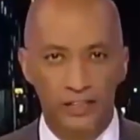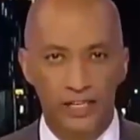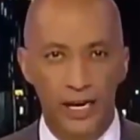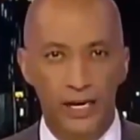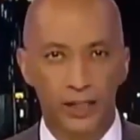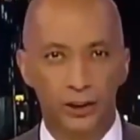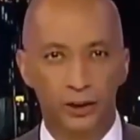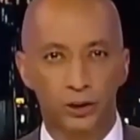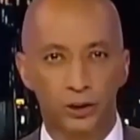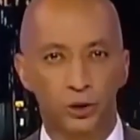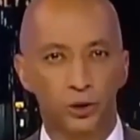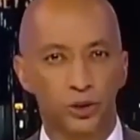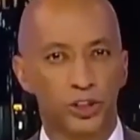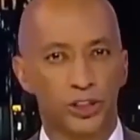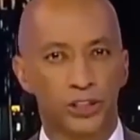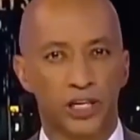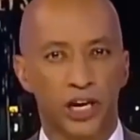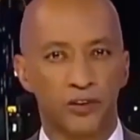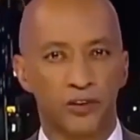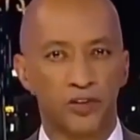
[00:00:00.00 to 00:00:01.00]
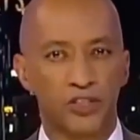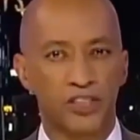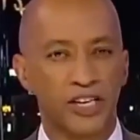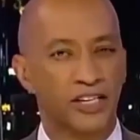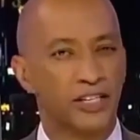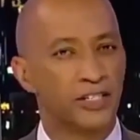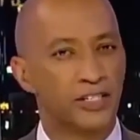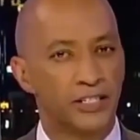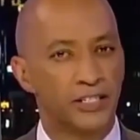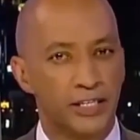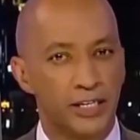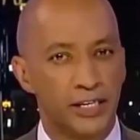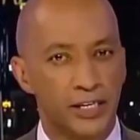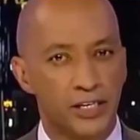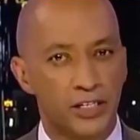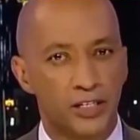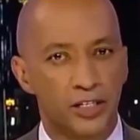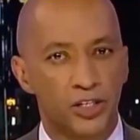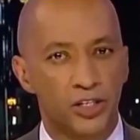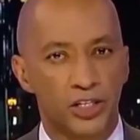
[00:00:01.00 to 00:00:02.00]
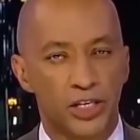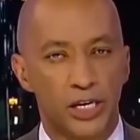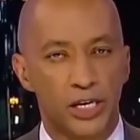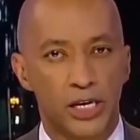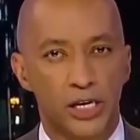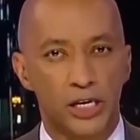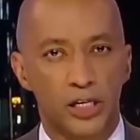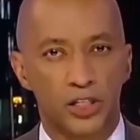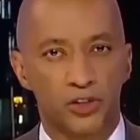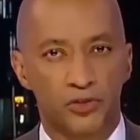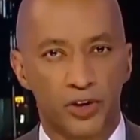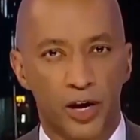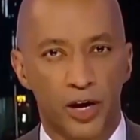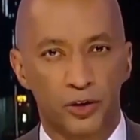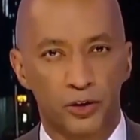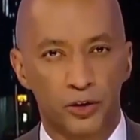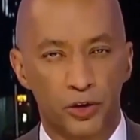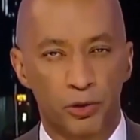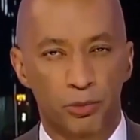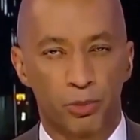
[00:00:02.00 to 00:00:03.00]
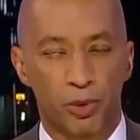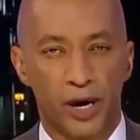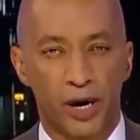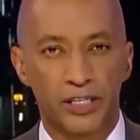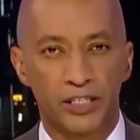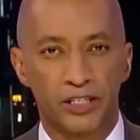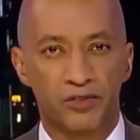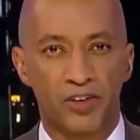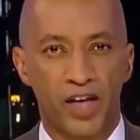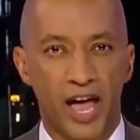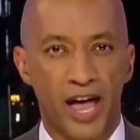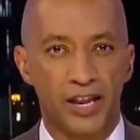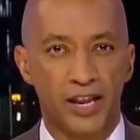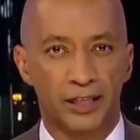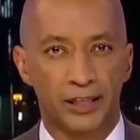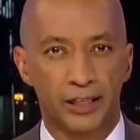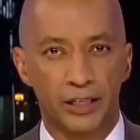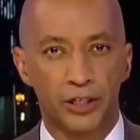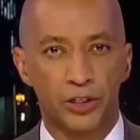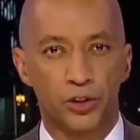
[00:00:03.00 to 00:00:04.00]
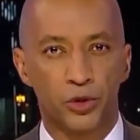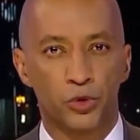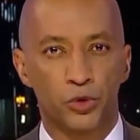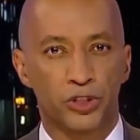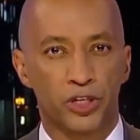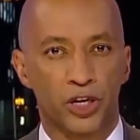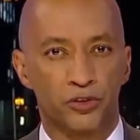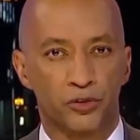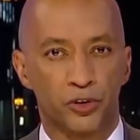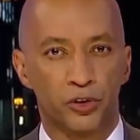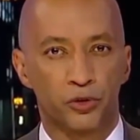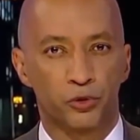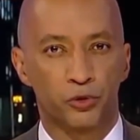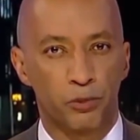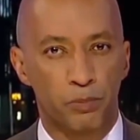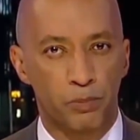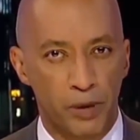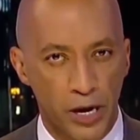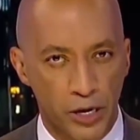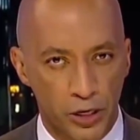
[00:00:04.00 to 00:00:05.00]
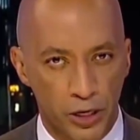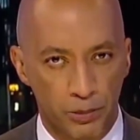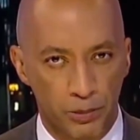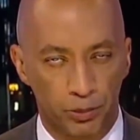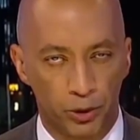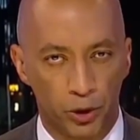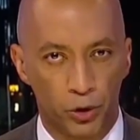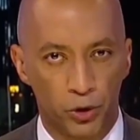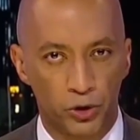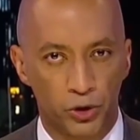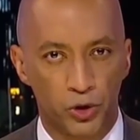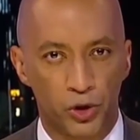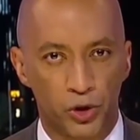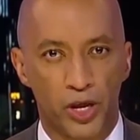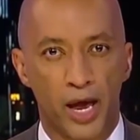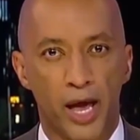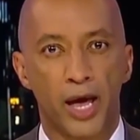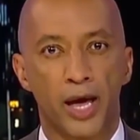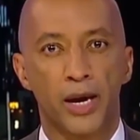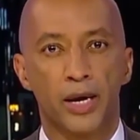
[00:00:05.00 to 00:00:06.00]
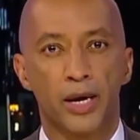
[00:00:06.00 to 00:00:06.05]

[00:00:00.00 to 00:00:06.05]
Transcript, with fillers: life doctor who discovered that insidious disease found in the brains of athletes who suffered repeated blows to the